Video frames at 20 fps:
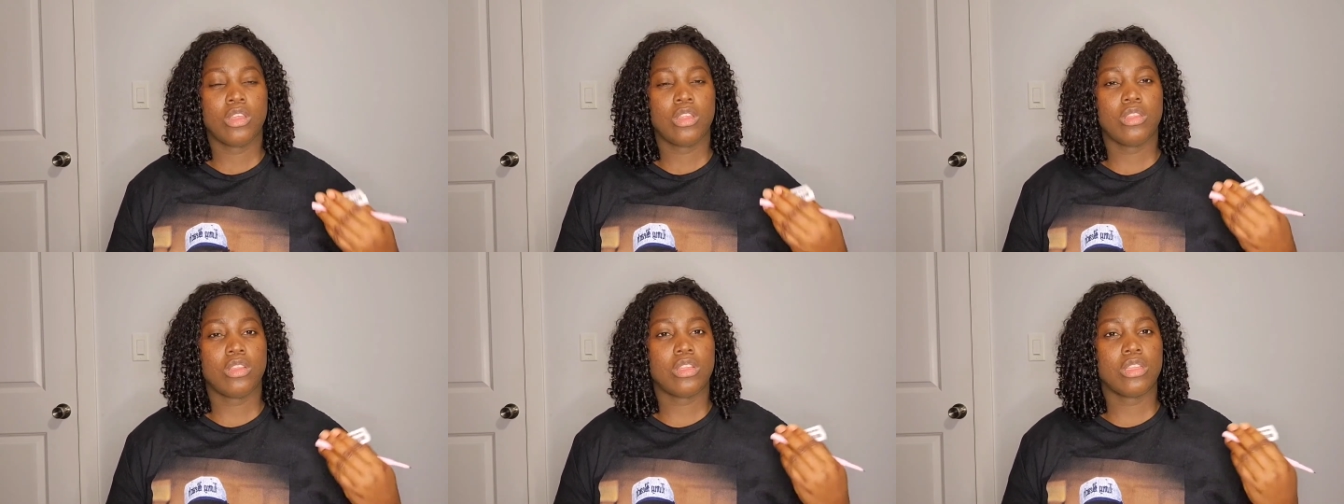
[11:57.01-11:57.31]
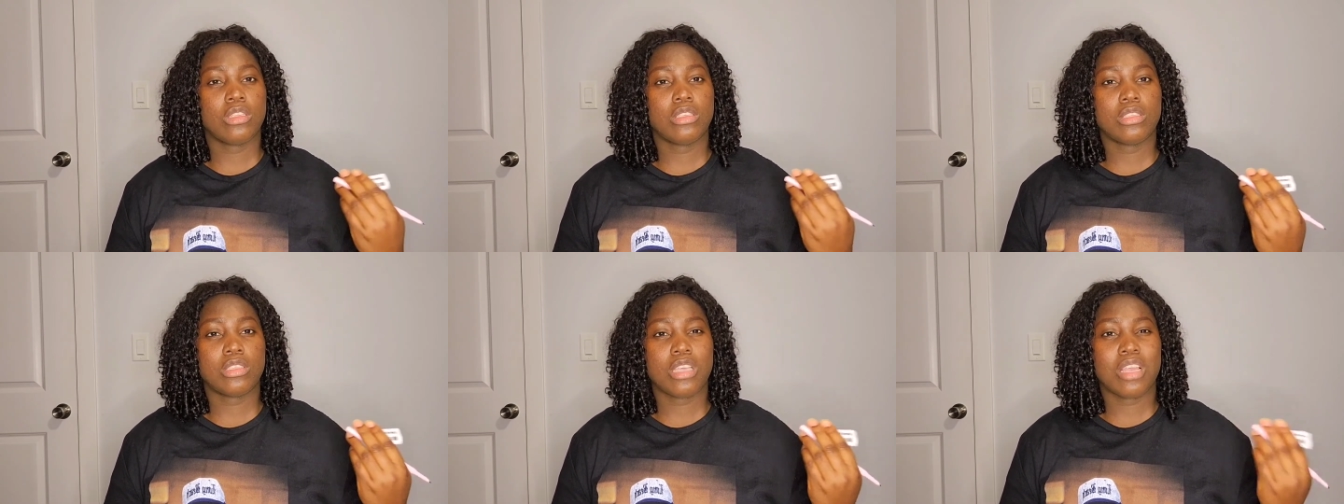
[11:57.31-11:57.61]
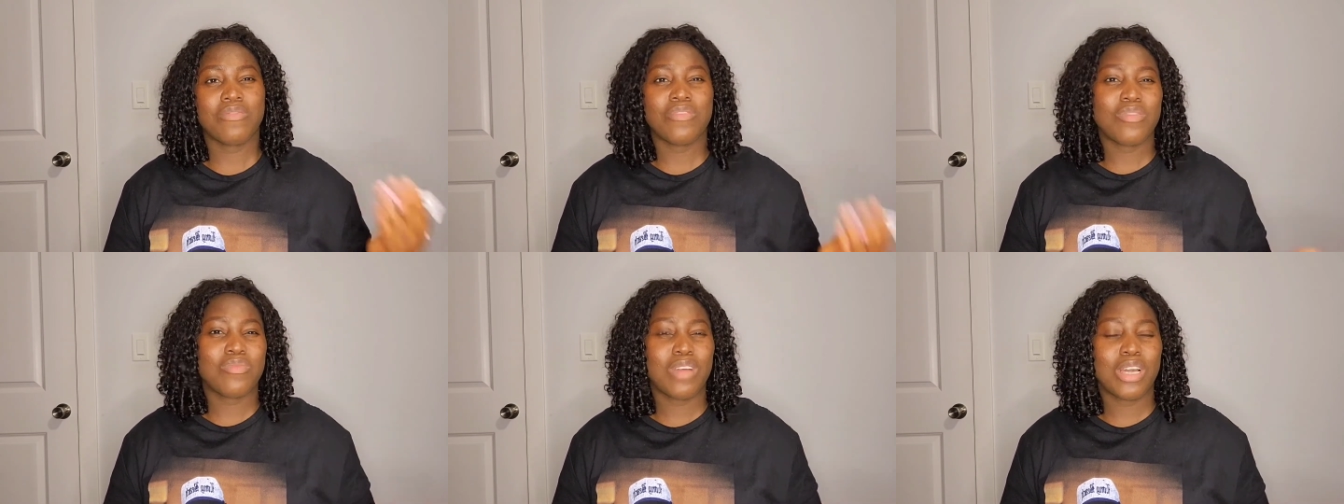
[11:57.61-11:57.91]
Not
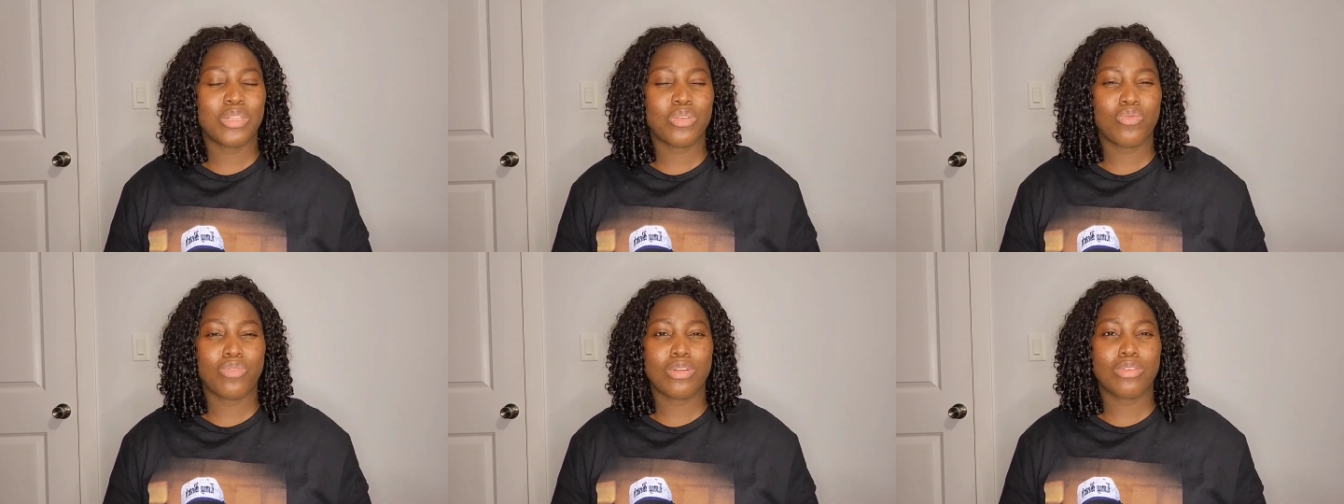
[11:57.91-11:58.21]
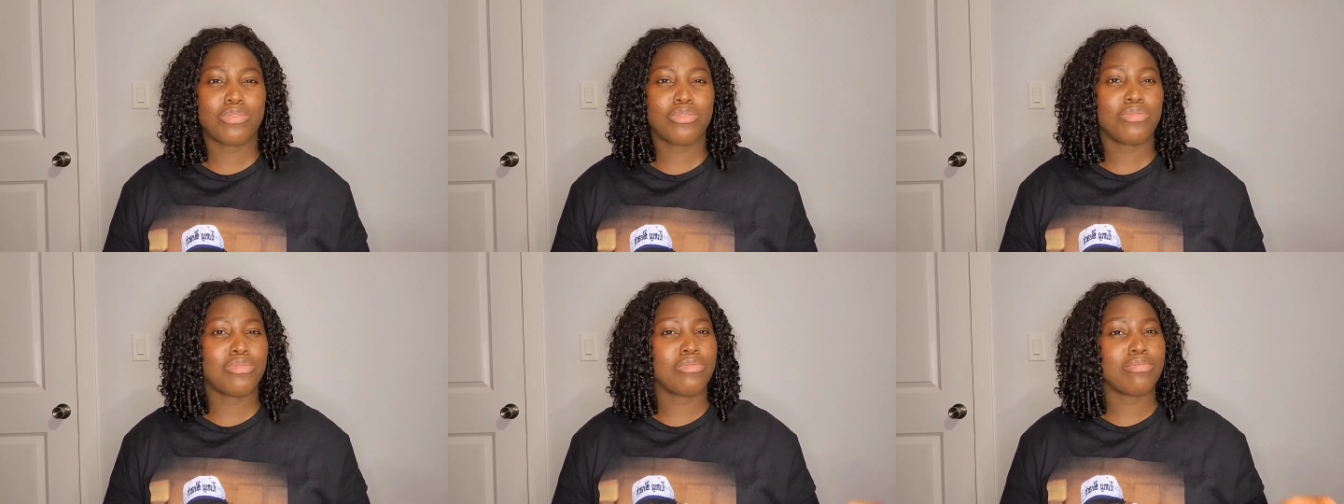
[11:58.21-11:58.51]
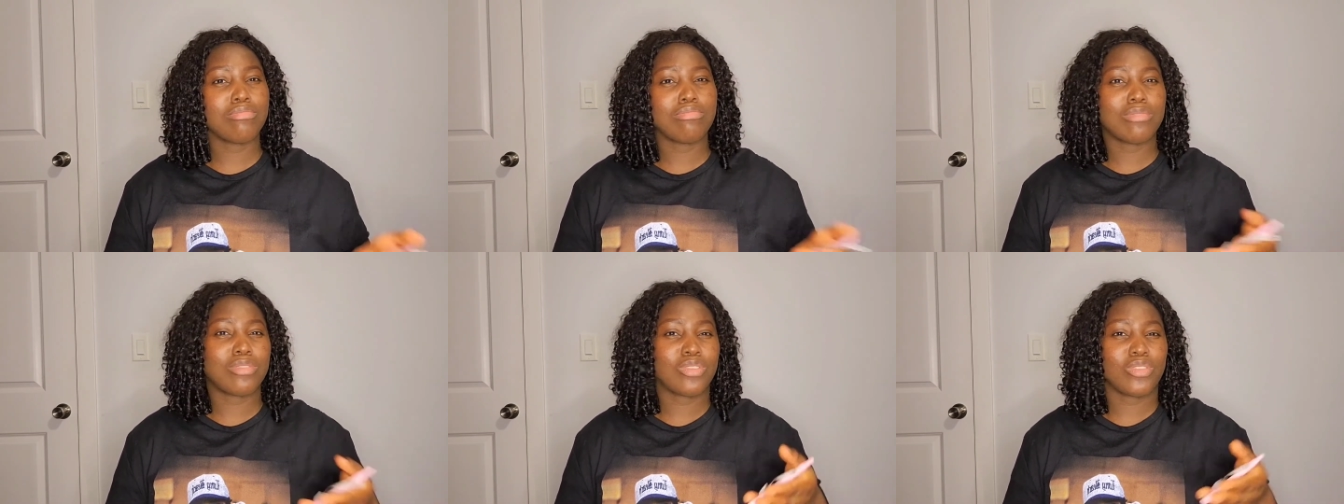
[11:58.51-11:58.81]
everyone will want to
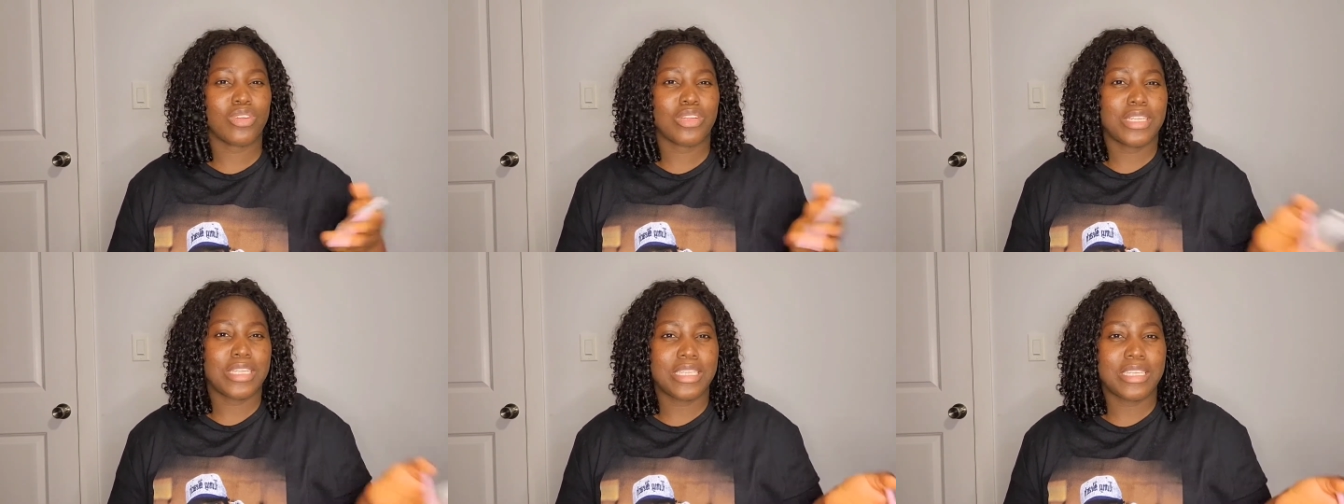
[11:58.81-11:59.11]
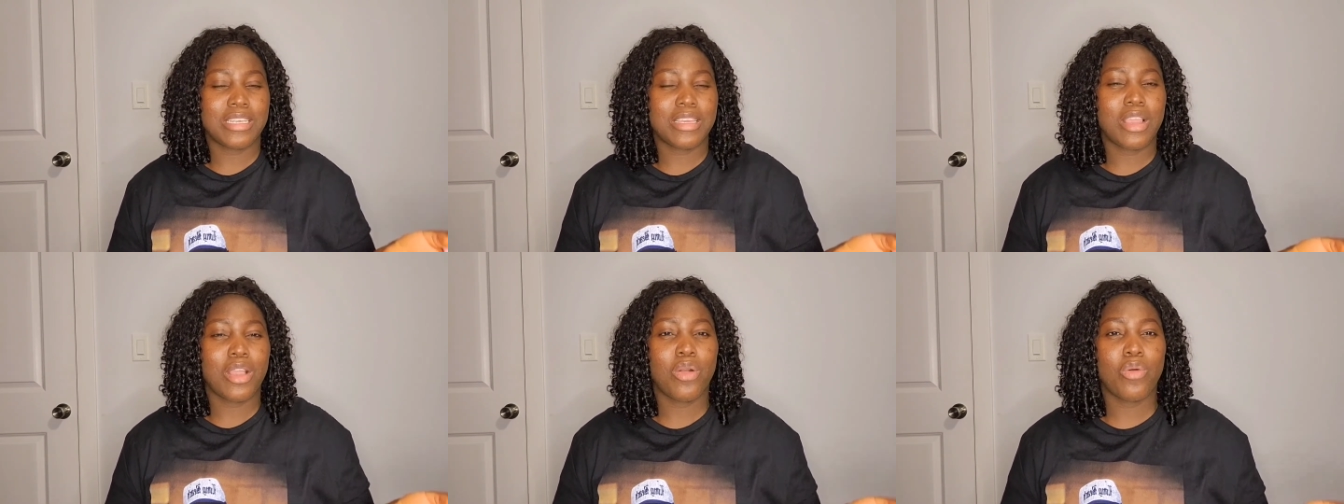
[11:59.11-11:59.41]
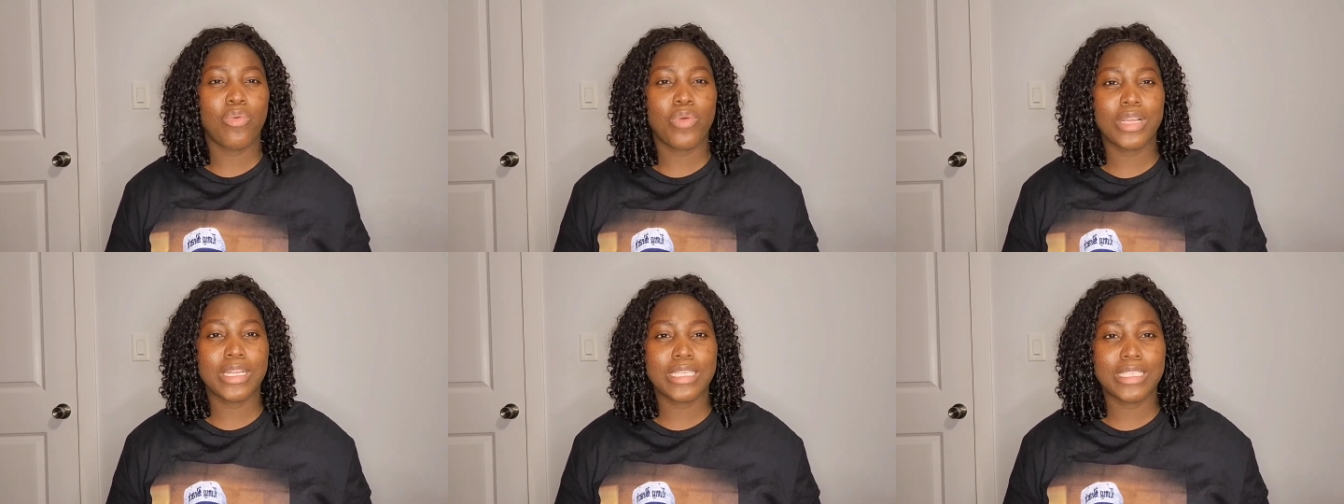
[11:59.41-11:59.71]
go study
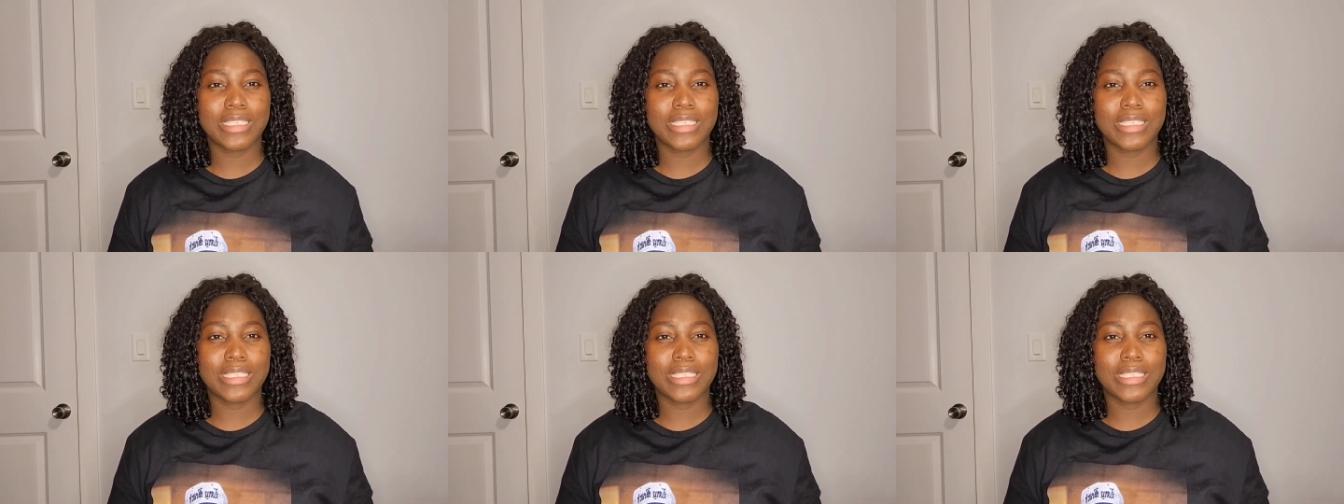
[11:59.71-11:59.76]
what